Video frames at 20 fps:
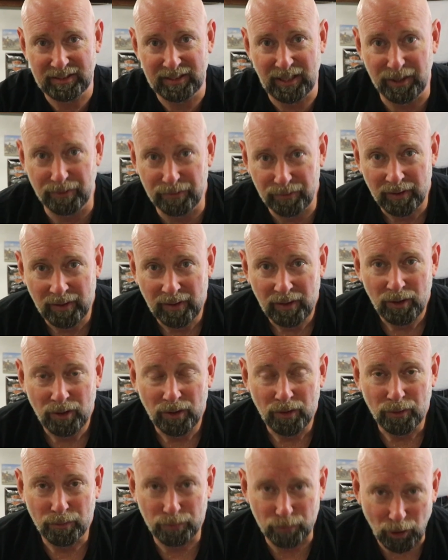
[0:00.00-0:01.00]
safe,
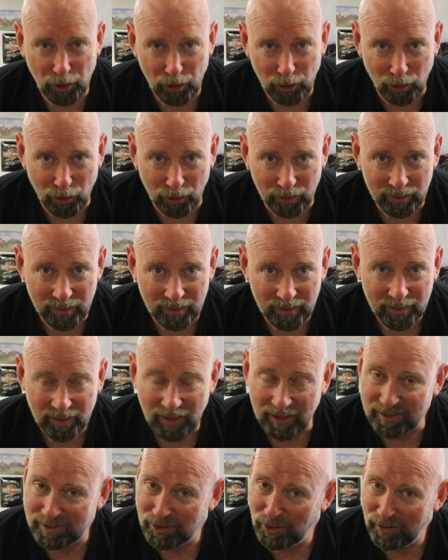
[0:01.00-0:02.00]
throttle on.
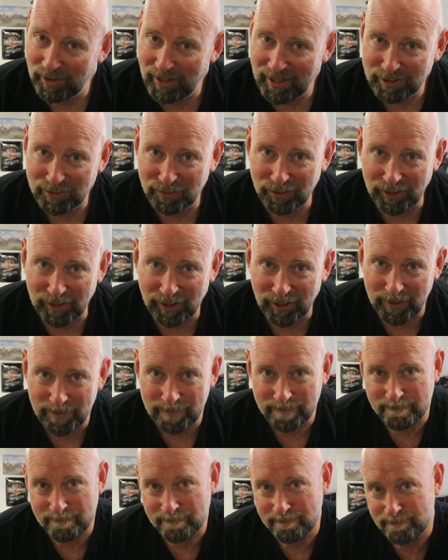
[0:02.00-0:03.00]
Until the next
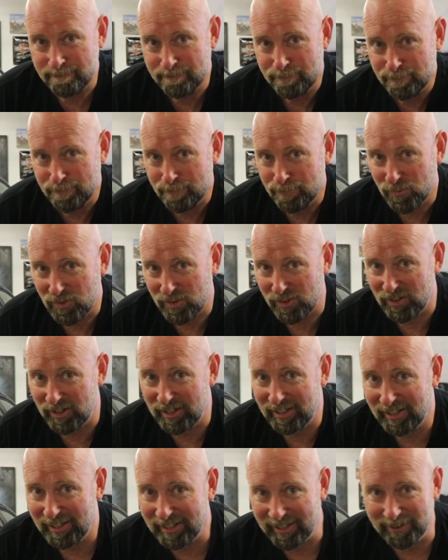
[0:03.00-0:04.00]
video,
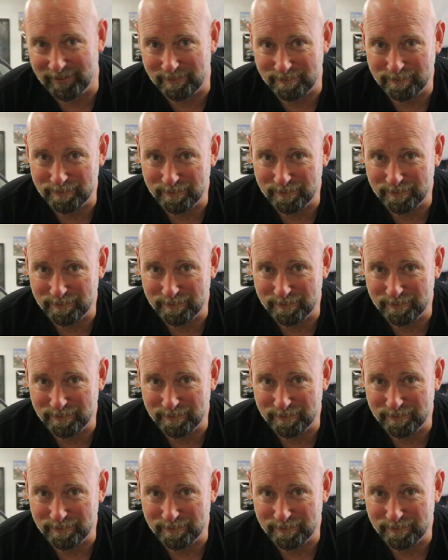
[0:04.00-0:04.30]
see you later.